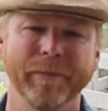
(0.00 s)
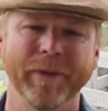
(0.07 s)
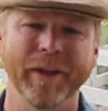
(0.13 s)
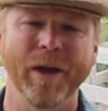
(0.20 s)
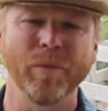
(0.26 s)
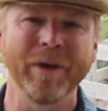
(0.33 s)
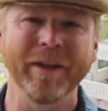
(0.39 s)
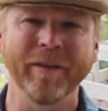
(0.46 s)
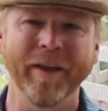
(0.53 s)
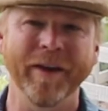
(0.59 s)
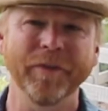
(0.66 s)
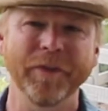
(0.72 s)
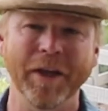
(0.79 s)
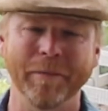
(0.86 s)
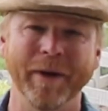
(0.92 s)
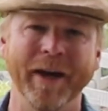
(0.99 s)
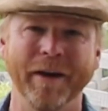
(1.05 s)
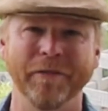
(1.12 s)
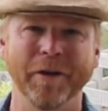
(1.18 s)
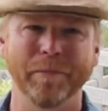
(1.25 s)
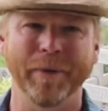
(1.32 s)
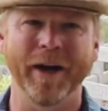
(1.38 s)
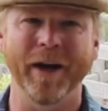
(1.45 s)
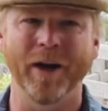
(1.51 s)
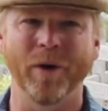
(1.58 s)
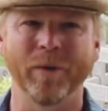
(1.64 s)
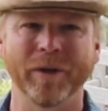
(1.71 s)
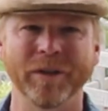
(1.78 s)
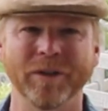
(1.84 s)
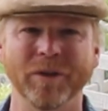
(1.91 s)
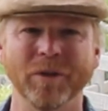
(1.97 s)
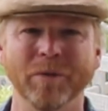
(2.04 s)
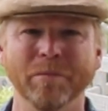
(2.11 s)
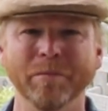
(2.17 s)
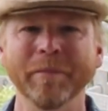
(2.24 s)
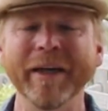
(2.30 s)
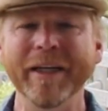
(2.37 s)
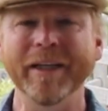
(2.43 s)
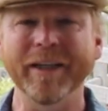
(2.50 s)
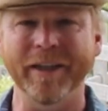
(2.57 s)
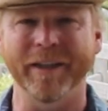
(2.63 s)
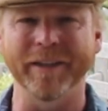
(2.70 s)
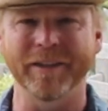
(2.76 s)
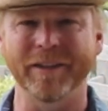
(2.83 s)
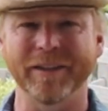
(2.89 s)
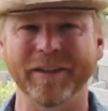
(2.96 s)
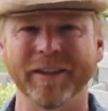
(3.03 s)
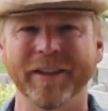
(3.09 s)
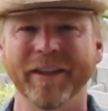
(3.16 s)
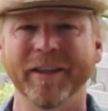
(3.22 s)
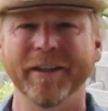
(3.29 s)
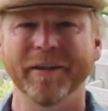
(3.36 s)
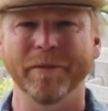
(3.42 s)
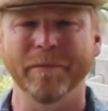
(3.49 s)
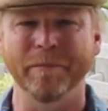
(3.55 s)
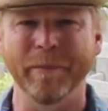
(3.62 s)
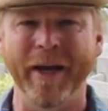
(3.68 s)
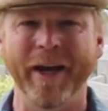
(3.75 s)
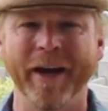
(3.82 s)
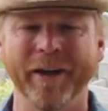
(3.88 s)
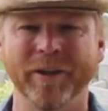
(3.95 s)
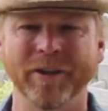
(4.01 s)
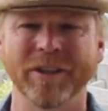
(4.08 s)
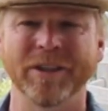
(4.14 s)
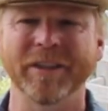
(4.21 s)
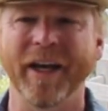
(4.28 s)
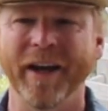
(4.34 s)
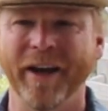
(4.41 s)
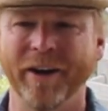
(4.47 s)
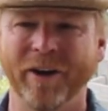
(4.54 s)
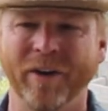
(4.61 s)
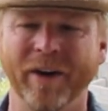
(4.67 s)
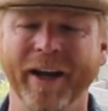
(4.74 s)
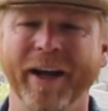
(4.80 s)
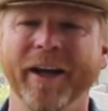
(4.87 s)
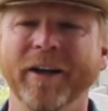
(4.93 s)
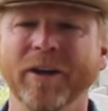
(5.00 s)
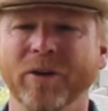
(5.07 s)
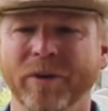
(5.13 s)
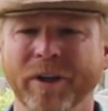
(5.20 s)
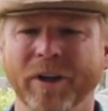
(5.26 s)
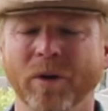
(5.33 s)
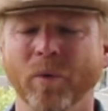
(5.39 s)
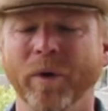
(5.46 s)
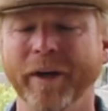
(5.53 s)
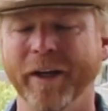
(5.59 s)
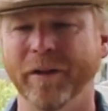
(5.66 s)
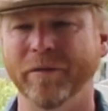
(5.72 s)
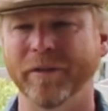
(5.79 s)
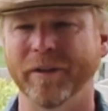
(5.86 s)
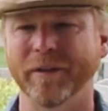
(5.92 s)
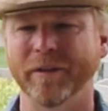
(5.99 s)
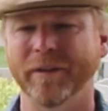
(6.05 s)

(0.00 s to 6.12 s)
And we let them have the power to make us mad or sad or angry or whatever.